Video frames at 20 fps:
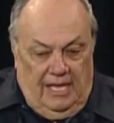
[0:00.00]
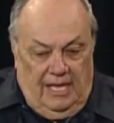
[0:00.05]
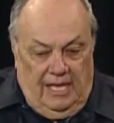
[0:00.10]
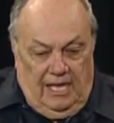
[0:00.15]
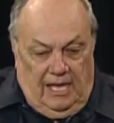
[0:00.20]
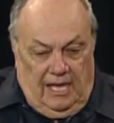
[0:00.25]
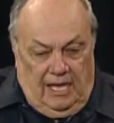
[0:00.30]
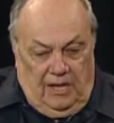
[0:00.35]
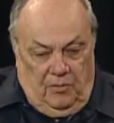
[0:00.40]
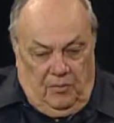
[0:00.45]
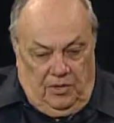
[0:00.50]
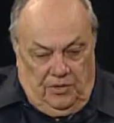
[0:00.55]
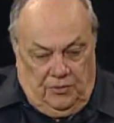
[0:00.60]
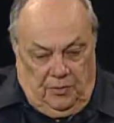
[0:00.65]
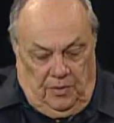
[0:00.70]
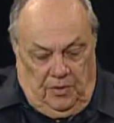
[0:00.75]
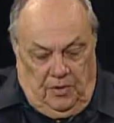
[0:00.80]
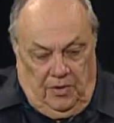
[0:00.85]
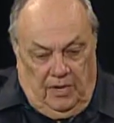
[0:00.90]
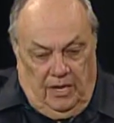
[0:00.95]
I wish
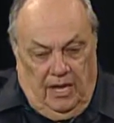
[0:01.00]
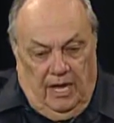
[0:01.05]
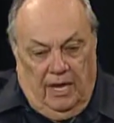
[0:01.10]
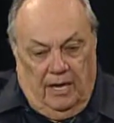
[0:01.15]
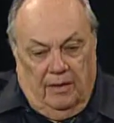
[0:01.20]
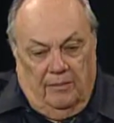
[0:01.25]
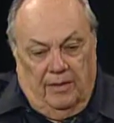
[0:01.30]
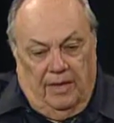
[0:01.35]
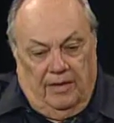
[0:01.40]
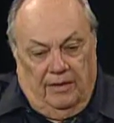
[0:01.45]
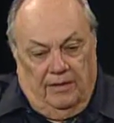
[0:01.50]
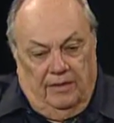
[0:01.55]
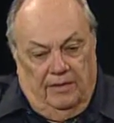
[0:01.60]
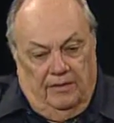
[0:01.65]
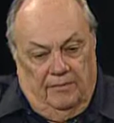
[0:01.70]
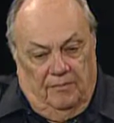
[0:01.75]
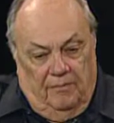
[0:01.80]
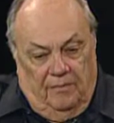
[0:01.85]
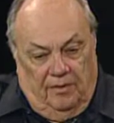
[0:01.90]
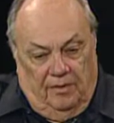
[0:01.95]
we could have got them out,
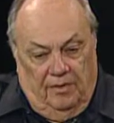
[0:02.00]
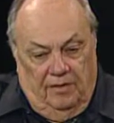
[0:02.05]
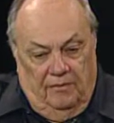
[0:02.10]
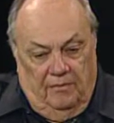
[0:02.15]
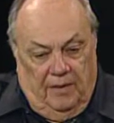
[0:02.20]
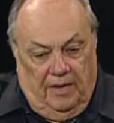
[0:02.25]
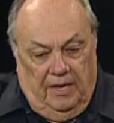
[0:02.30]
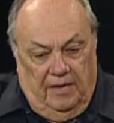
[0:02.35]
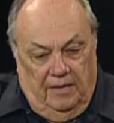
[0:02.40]
believe me.